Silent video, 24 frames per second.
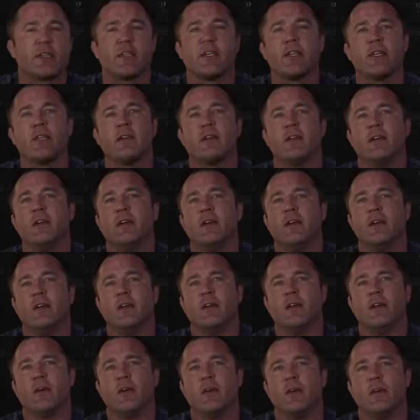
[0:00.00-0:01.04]
in
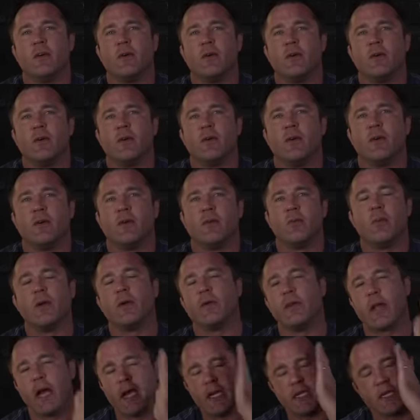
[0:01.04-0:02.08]

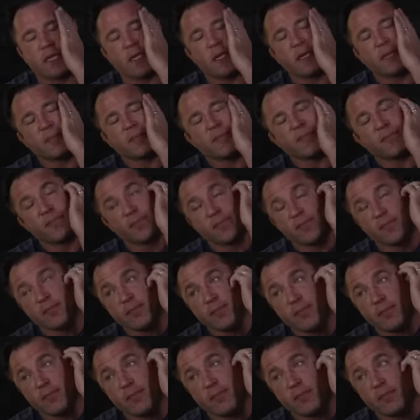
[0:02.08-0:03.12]
real nicely.
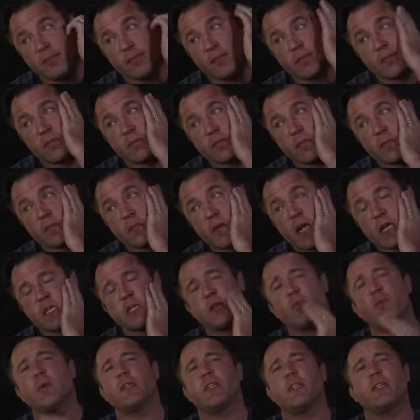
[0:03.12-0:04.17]
I
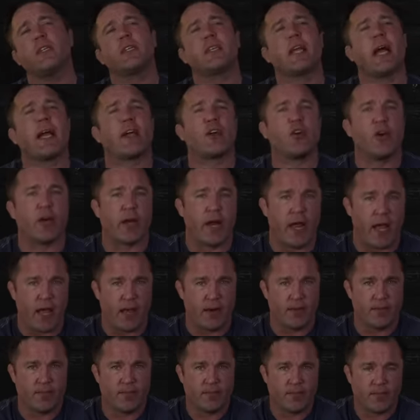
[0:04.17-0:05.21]
said, what's this guy good at?
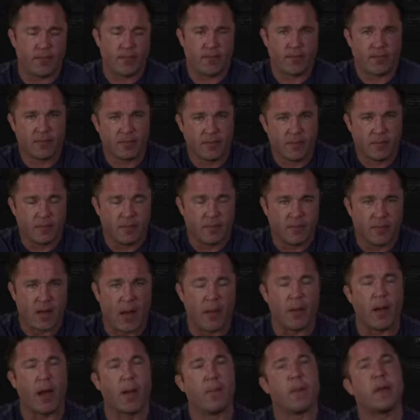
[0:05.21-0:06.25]

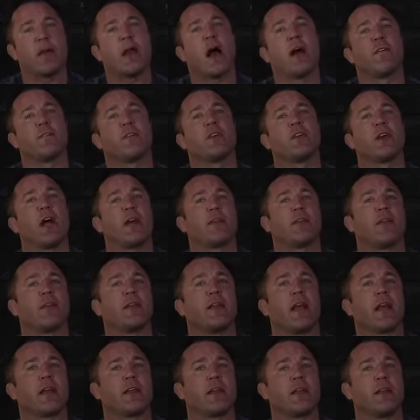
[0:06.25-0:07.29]
I mean, not for
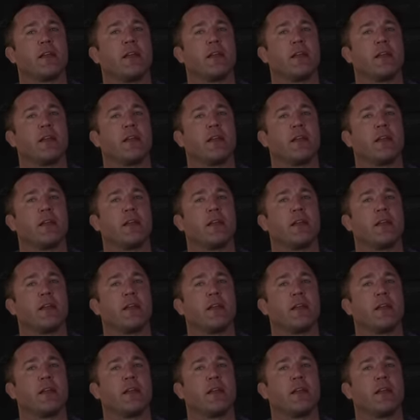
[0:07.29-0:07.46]
nothing, like,